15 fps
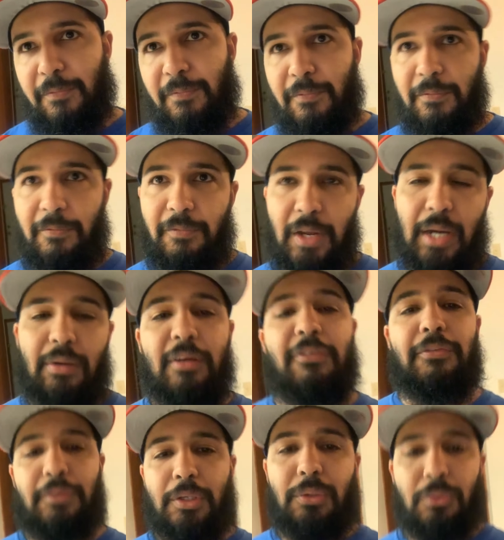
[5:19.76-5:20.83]
very
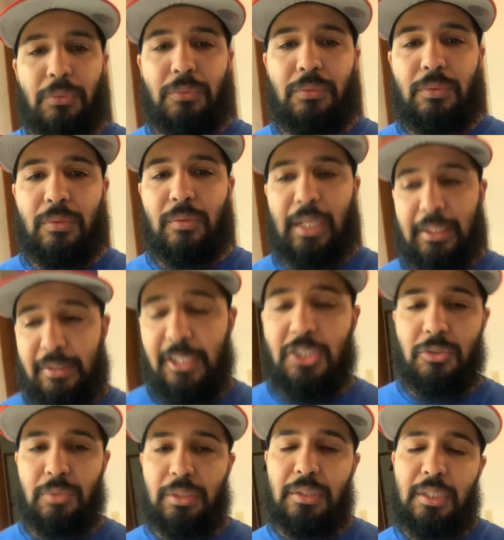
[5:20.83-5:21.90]
few like this
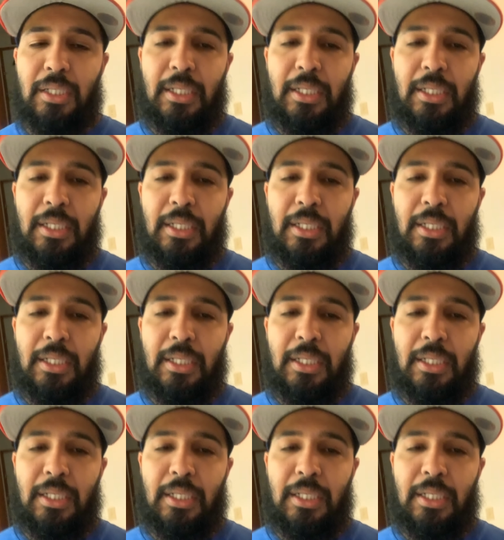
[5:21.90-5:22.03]
one